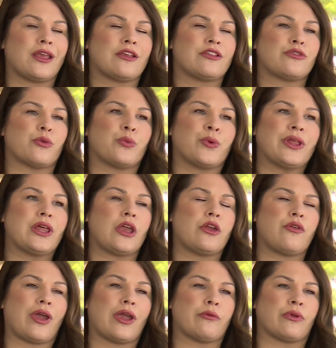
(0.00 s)
is
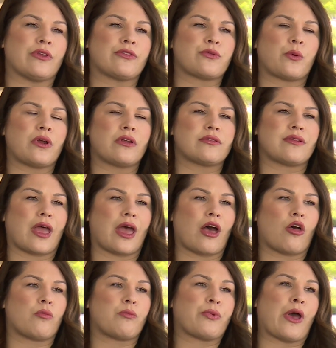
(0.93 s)
really a great resource to
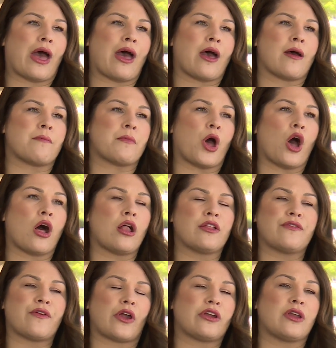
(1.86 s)
help um,
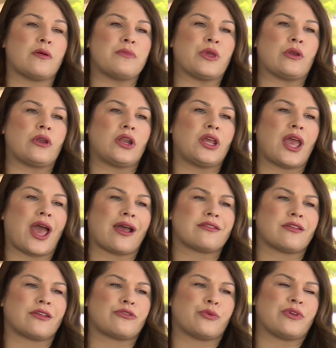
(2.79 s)
all of our community
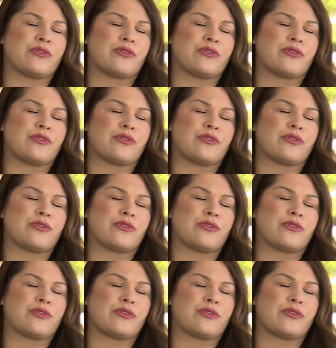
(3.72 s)
access